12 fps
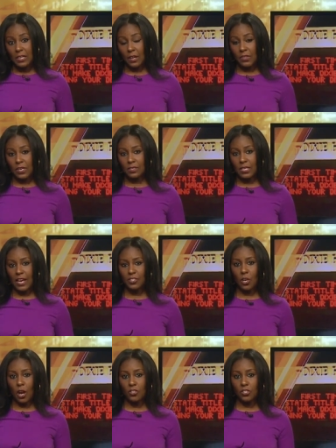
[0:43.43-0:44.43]
Now, the exact
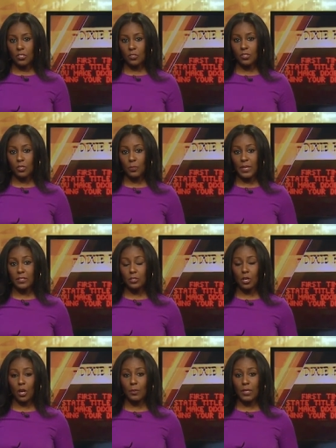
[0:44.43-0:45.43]
charges are still being
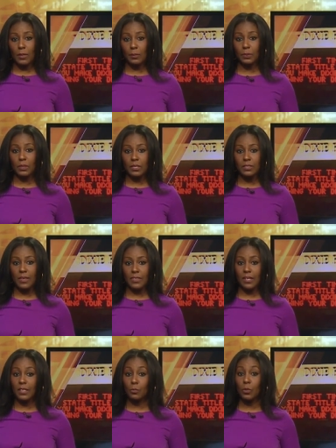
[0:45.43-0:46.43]
determined, but police say
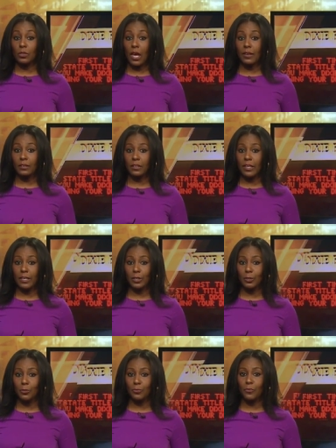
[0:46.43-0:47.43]
that it will likely
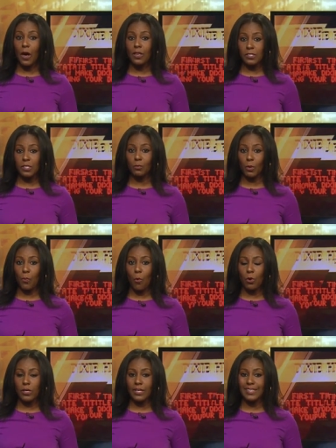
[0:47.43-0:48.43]
include falsely
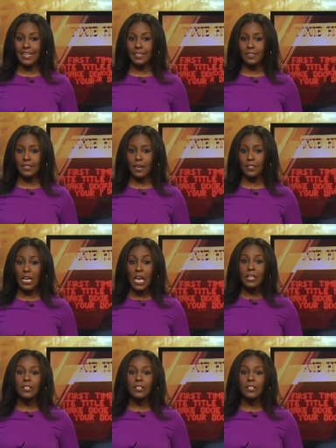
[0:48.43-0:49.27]
reporting an incident,